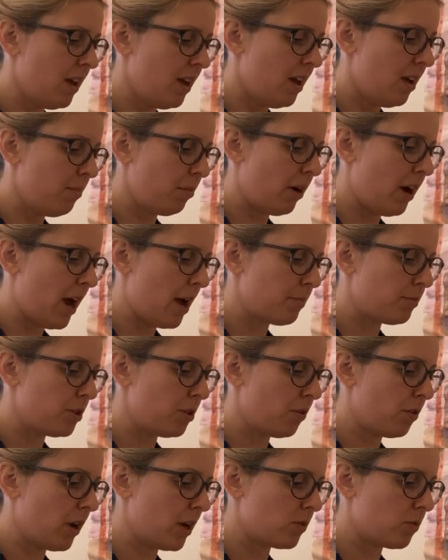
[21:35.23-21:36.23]
Perhaps you
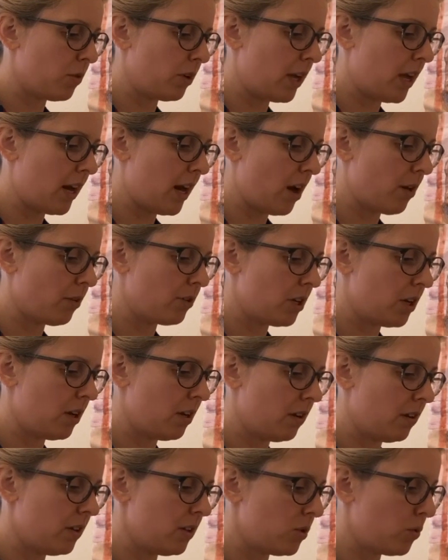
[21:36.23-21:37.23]
guys will get out to
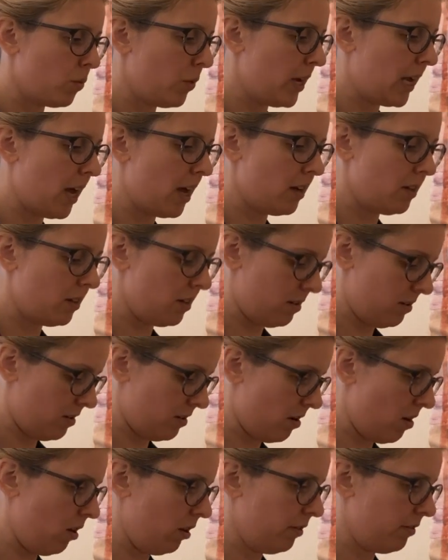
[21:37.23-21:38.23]
this weekend,
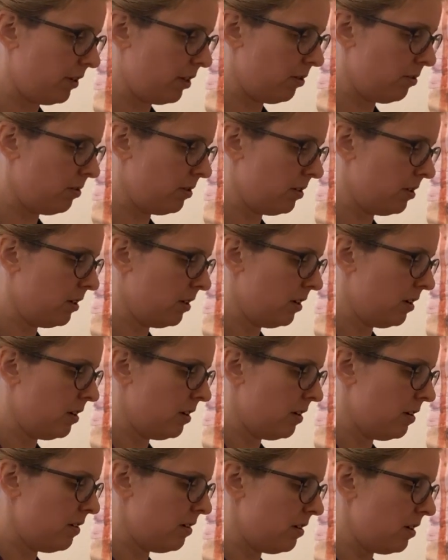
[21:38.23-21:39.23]
all of you,
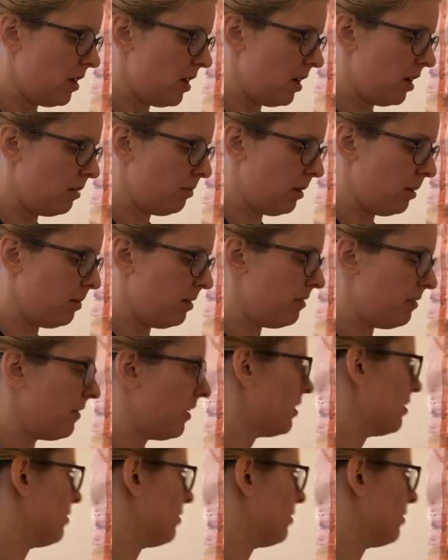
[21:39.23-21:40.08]
and maybe find a